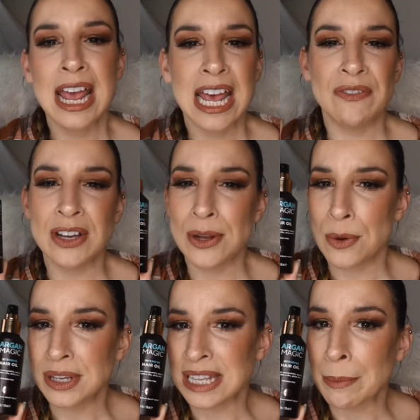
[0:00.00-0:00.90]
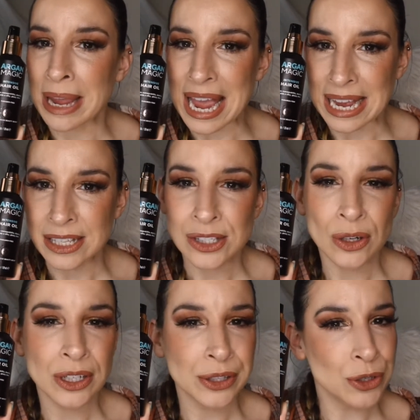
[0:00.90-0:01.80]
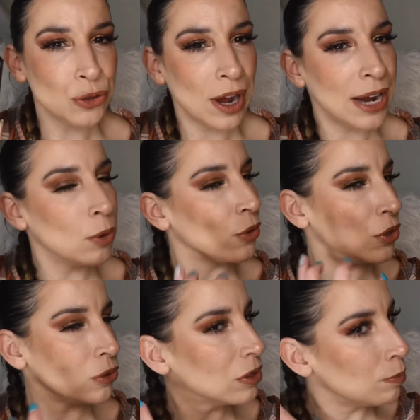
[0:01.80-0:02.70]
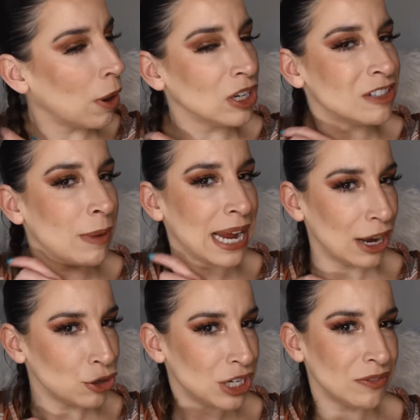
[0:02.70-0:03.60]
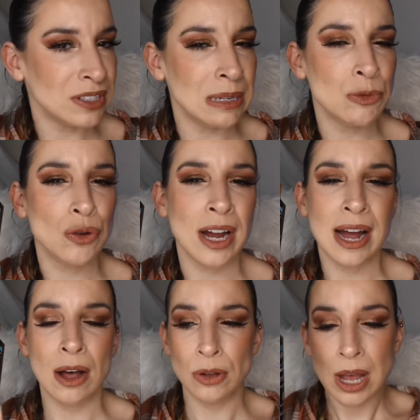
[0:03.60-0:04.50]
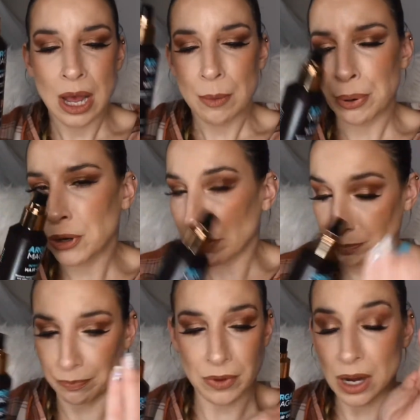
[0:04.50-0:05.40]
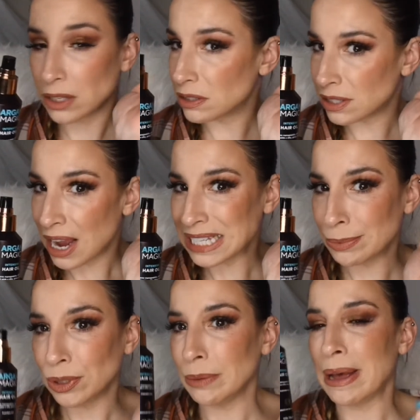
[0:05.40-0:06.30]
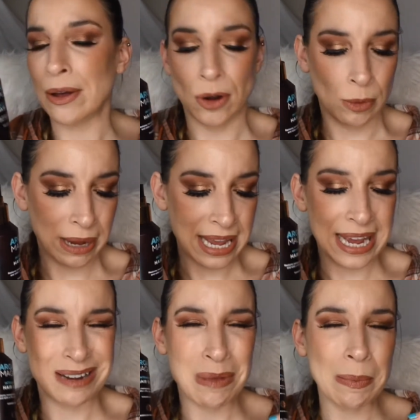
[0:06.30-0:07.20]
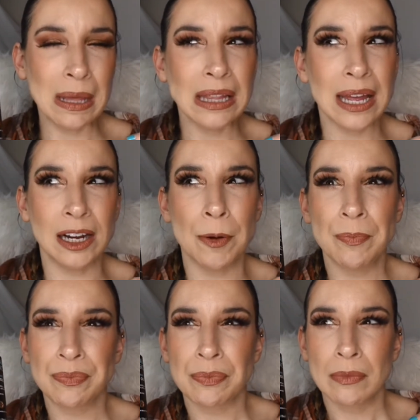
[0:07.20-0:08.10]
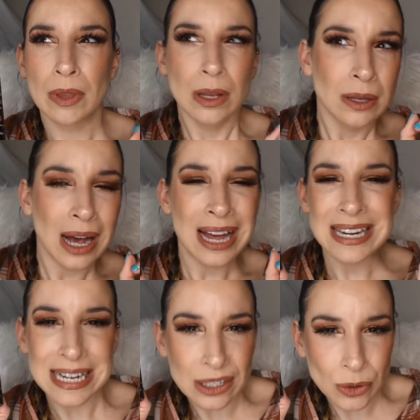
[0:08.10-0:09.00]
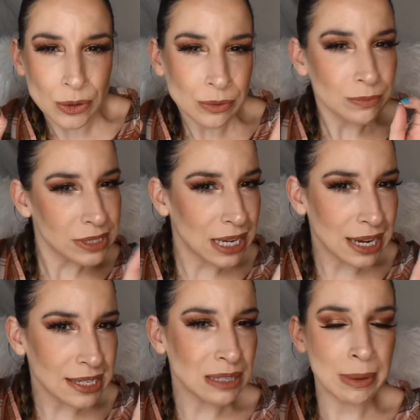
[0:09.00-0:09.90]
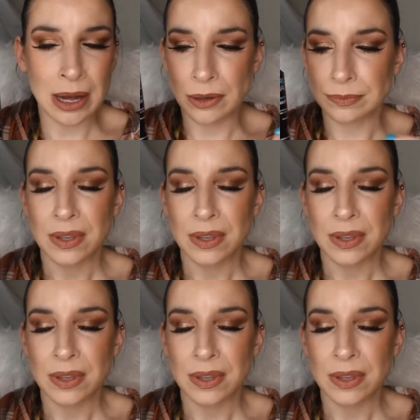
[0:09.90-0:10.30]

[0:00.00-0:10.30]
If I notice that my ends are a little dry or the parts of my hair shaft seem dry, I'll put a sizable amount on my hand, maybe like a nickel size amount,